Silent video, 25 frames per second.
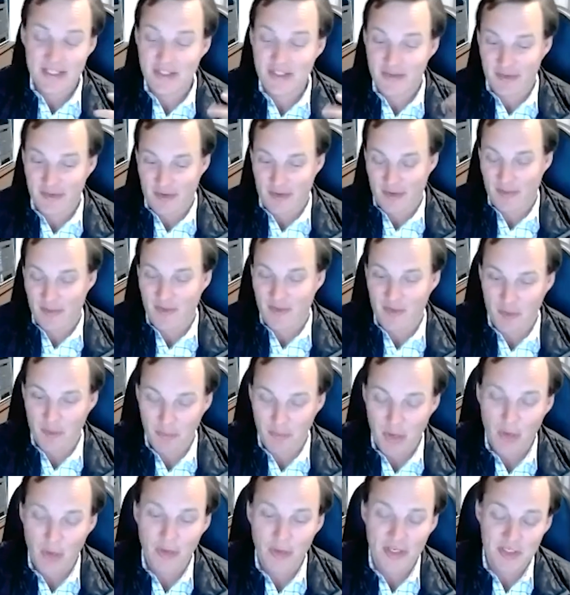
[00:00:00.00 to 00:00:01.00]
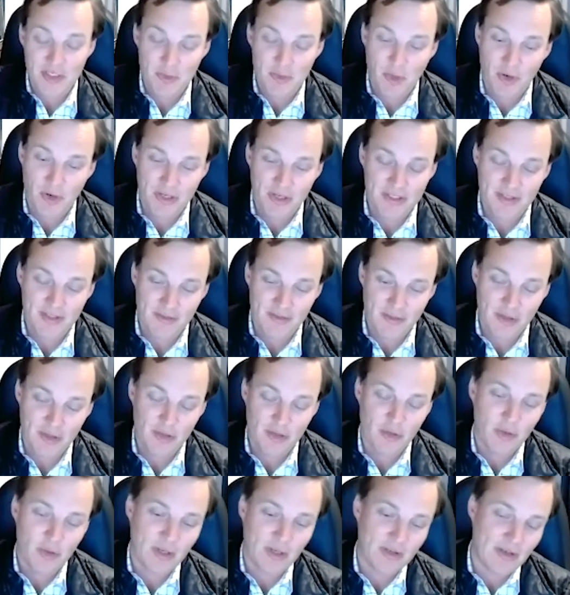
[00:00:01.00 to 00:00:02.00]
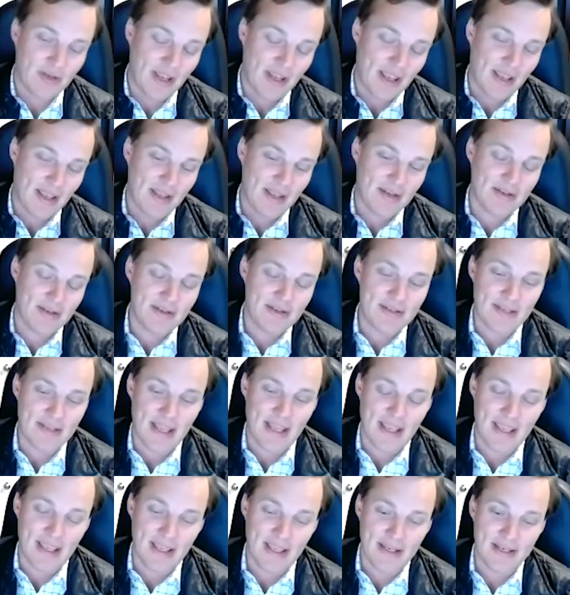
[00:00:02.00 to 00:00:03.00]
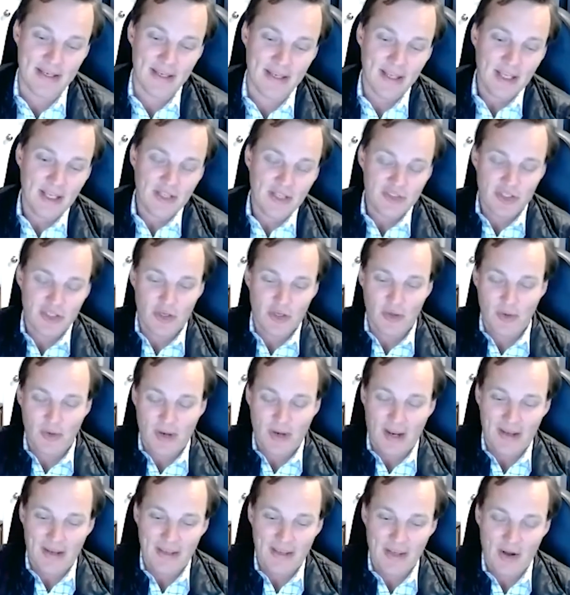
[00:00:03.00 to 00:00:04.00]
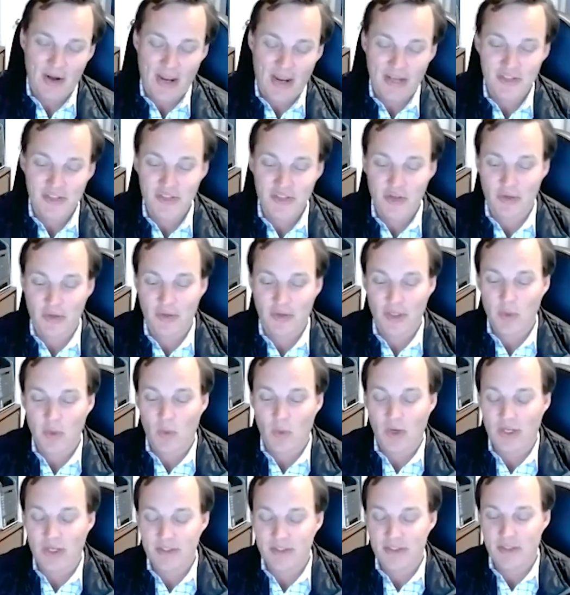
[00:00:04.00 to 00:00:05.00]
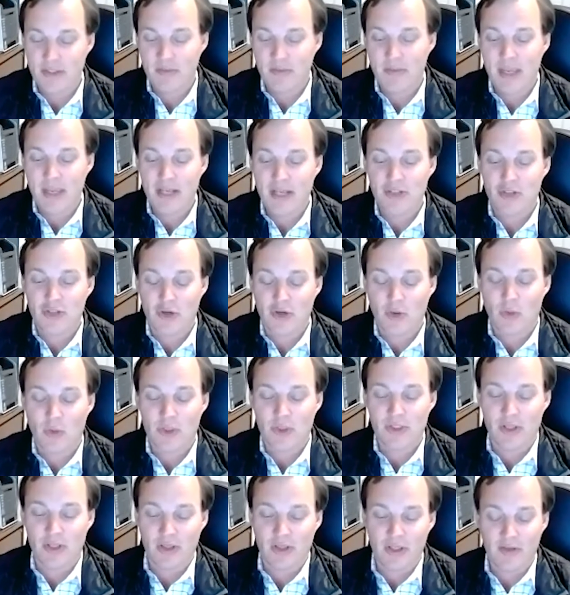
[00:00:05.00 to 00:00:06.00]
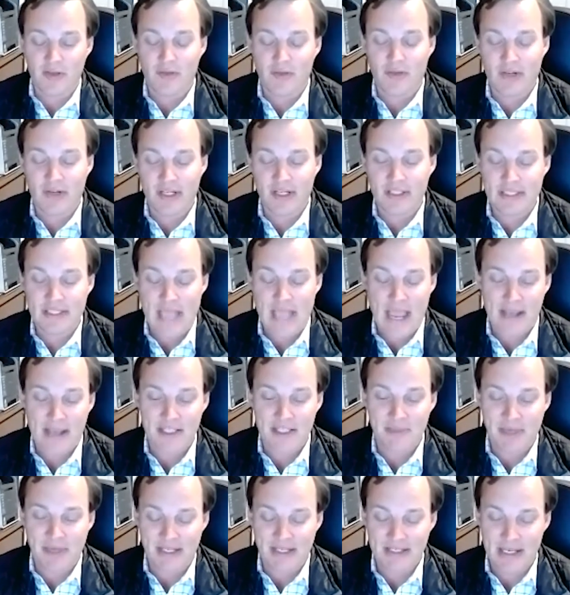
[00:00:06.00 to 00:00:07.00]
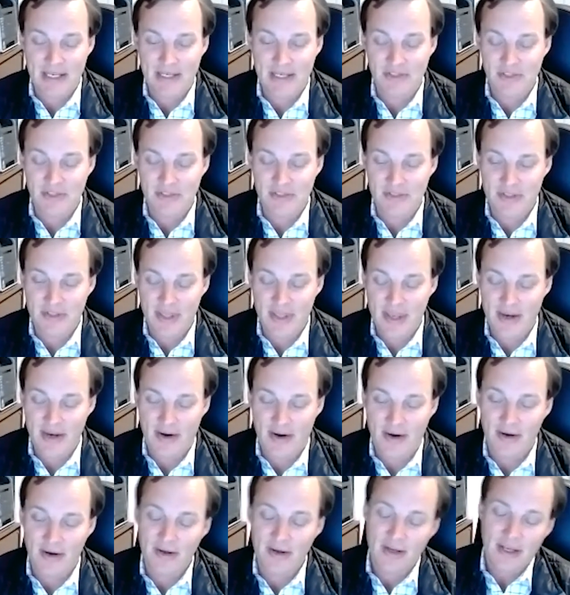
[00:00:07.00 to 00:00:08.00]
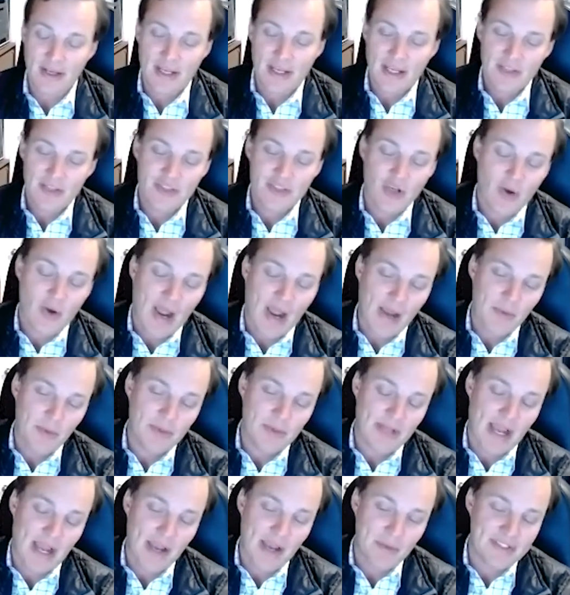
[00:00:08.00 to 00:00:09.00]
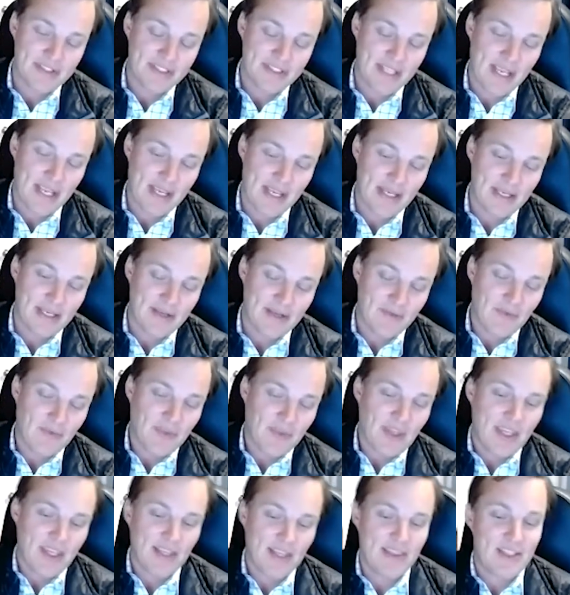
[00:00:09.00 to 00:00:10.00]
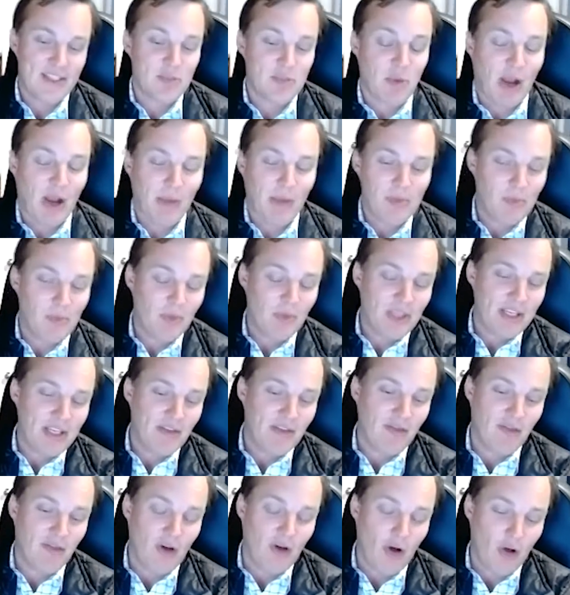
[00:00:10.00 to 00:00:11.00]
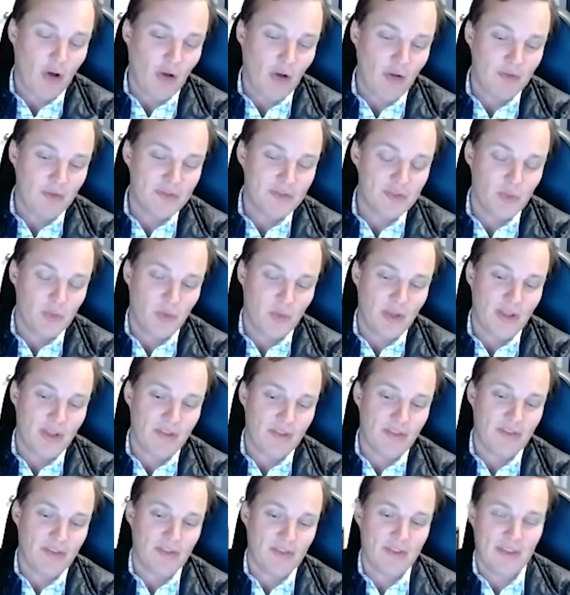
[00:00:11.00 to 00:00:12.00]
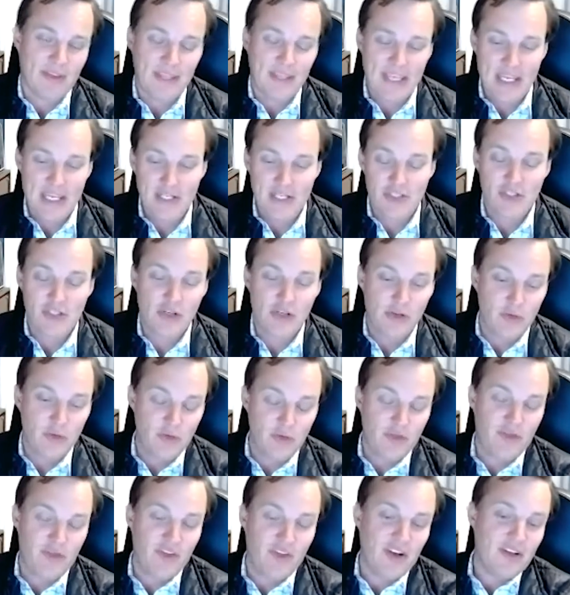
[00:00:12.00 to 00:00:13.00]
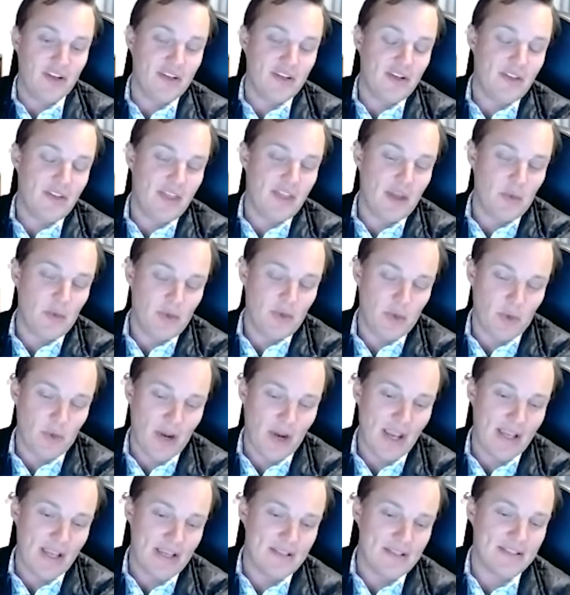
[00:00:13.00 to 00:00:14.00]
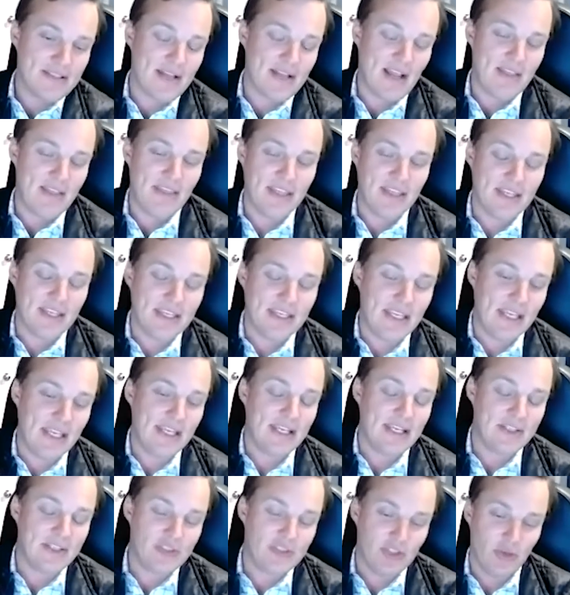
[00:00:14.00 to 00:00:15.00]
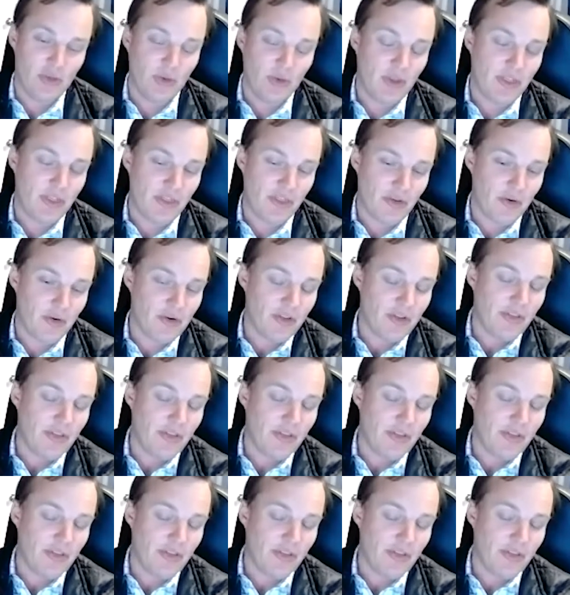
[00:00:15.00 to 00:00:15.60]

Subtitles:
for Boeing's point of view. And so, I certainly want to make sure we're delivering to expectations there. So I would say this probably evolves with each new fund that we raise. And I think getting to a third